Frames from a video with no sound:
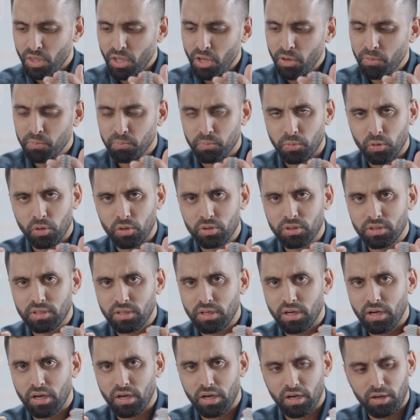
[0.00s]
both
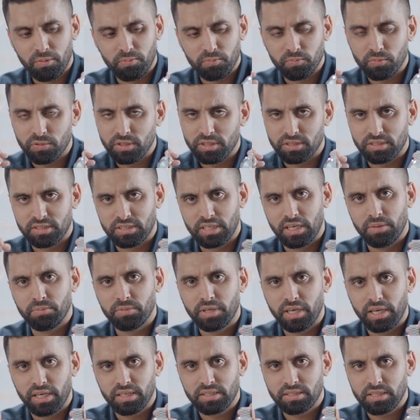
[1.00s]
the same
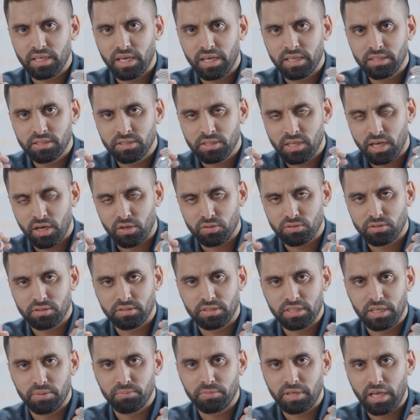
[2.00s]
case size, house the
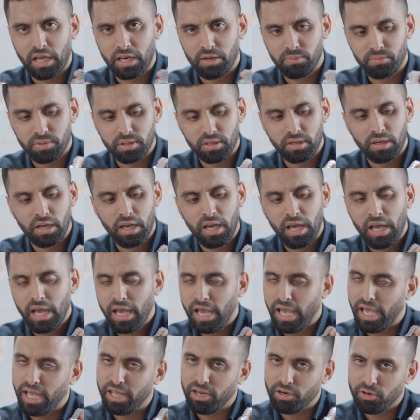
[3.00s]
same caliber,
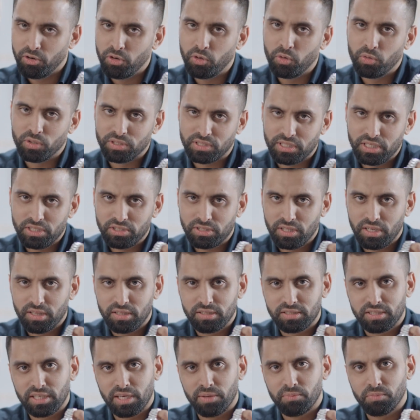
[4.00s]
and do essentially the
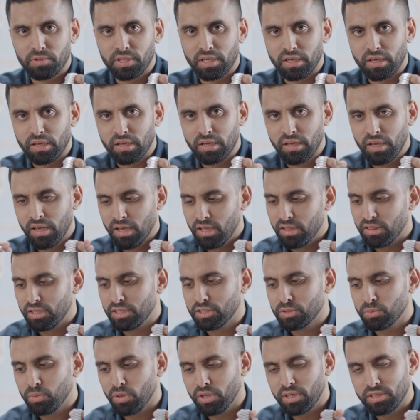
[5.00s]
same thing.
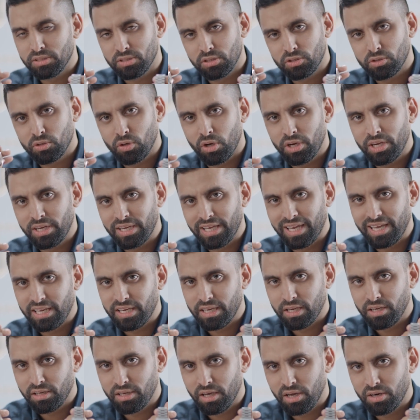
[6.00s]
This one is a solid
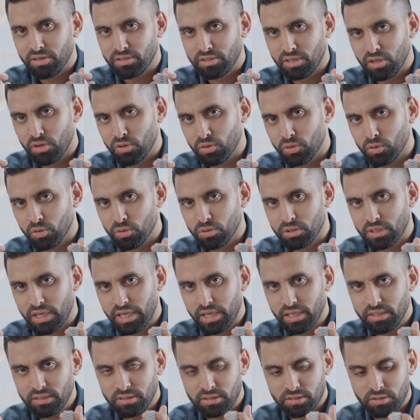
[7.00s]
18 karat yellow gold
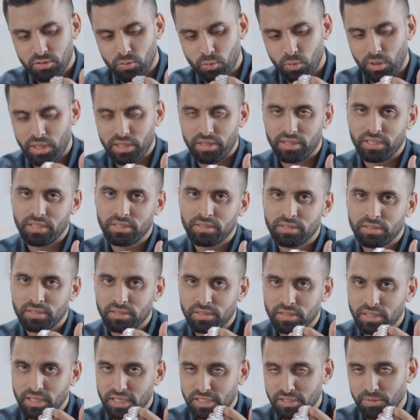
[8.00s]
case, while this
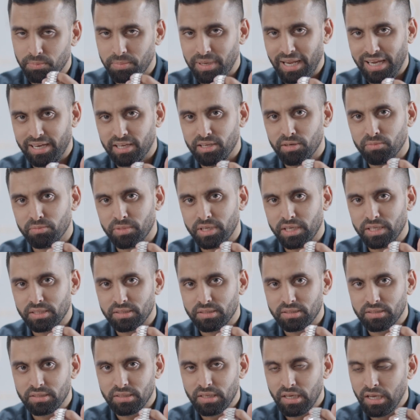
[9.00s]
is a platinum
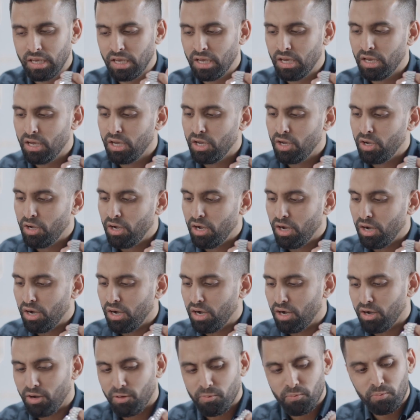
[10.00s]
case.
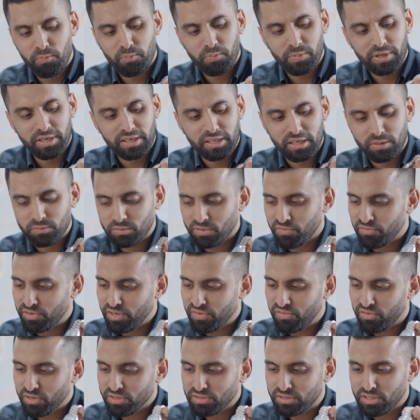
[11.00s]
In terms of
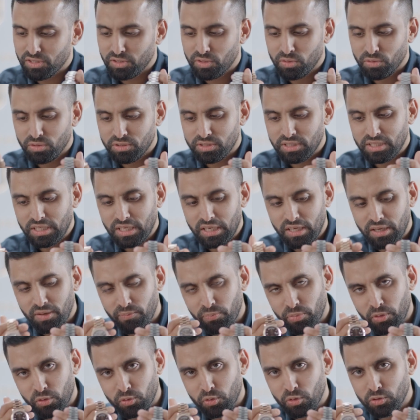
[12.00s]
differences, you will see
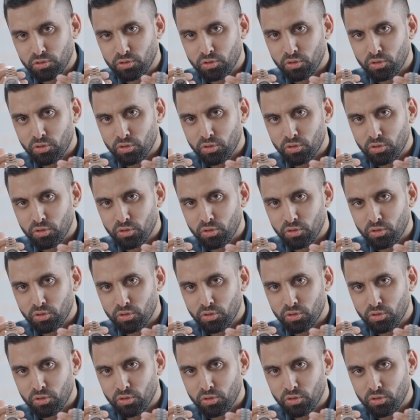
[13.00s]
the rose